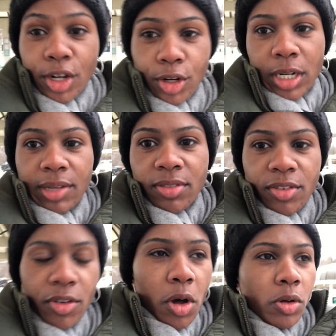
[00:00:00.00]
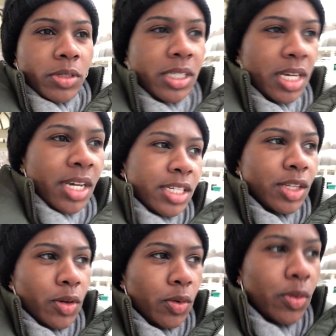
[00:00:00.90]
underneath the falls.
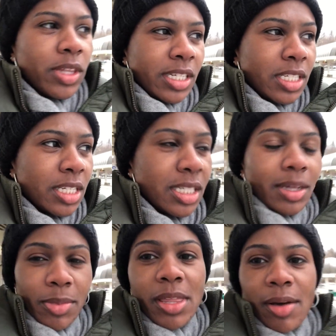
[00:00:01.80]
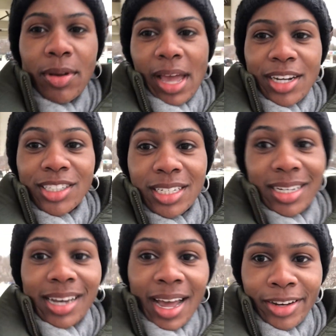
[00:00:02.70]
So this is something that we actually
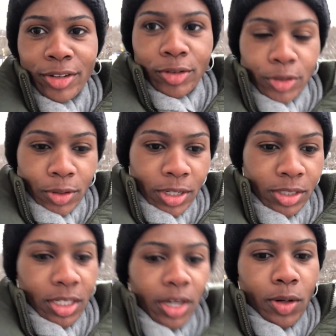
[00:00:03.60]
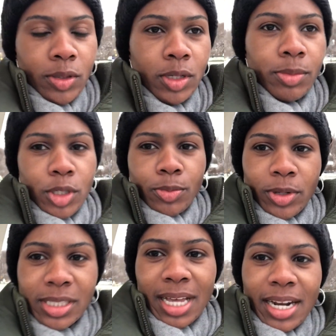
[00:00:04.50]
did not do two years ago, so I'm super
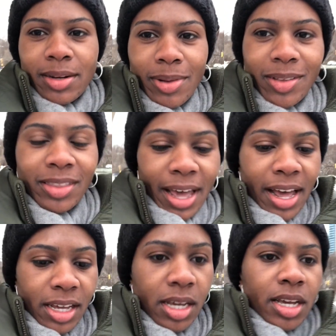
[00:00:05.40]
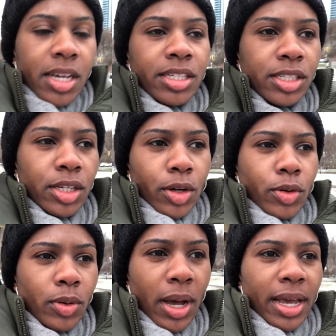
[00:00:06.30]
excited about that.
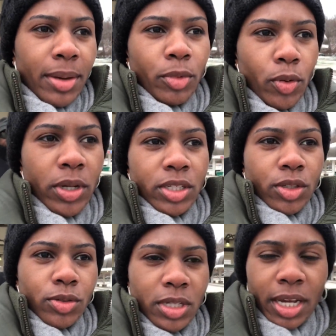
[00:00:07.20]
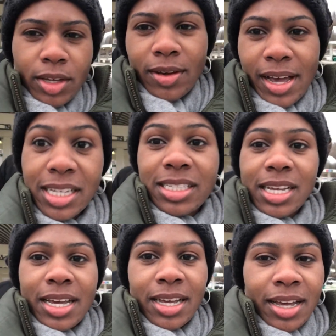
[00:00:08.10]
So I am going to take you guys
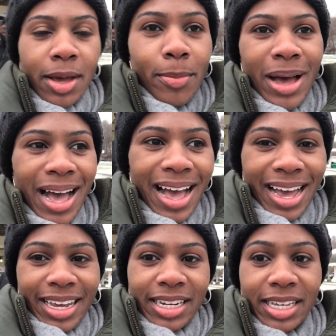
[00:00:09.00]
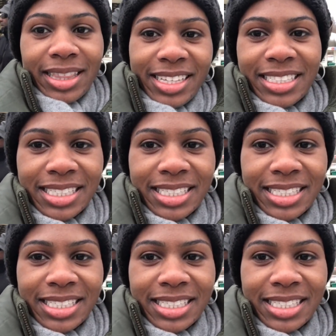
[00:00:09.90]
behind the